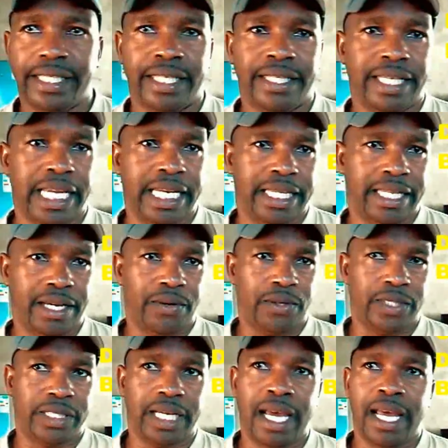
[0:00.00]
Then the
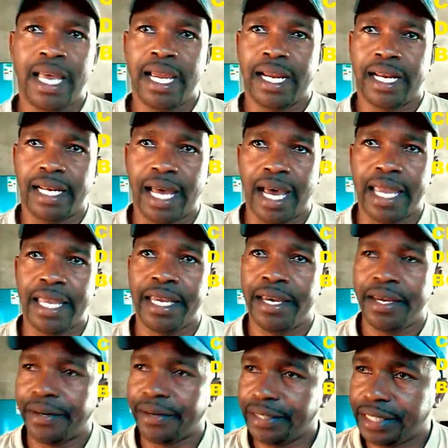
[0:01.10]
order
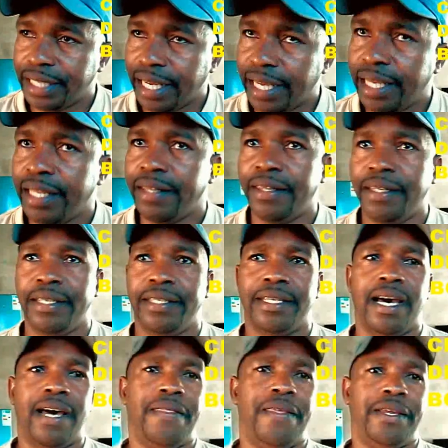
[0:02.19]
GLIRIDAE. These
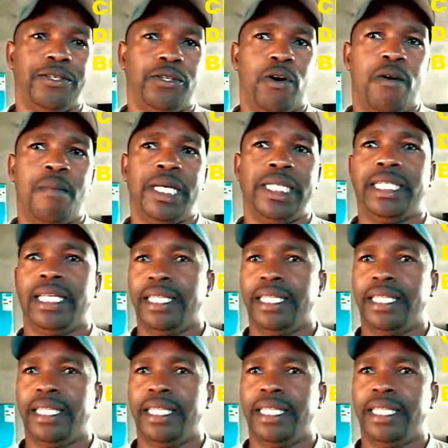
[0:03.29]
are the Dormice.